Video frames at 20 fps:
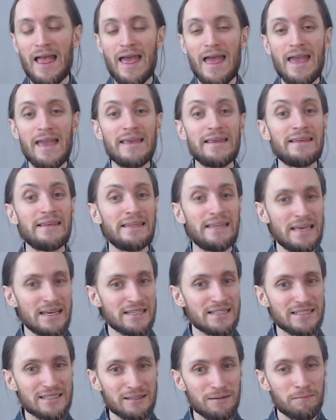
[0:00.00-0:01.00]

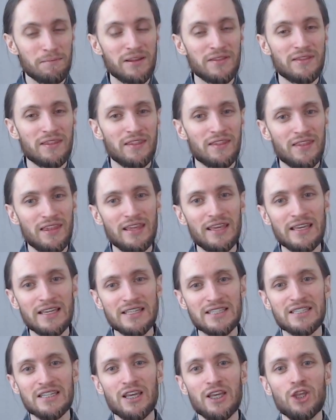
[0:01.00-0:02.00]
Yes, but the thing
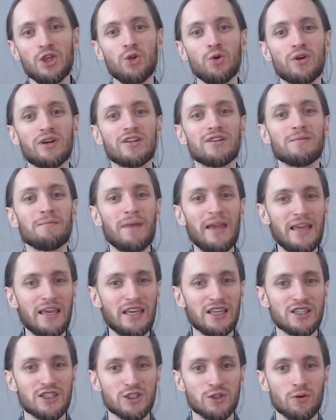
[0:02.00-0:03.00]
is, you could make
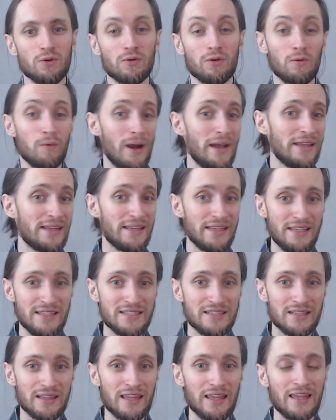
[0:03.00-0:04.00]
it so quite
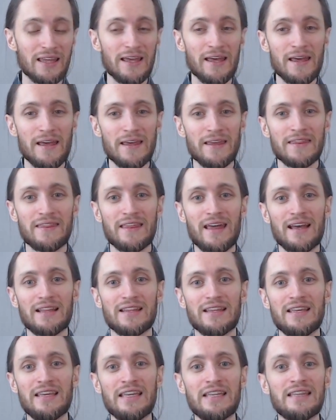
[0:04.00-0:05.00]
easily that
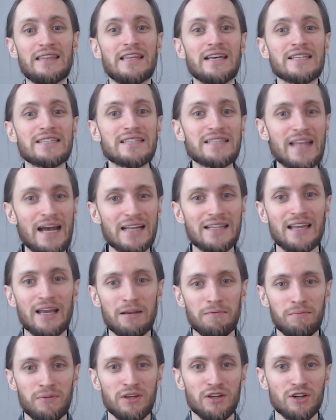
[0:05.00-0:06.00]
it does not
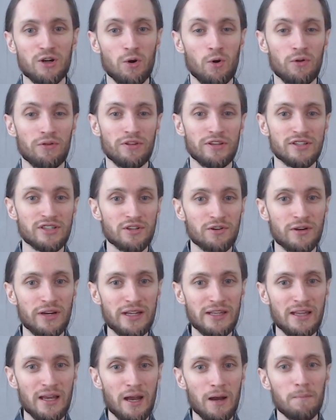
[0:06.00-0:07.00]
appear on the
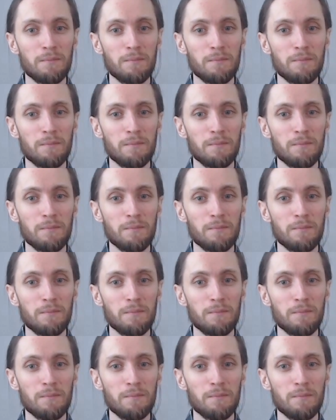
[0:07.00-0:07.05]
screen,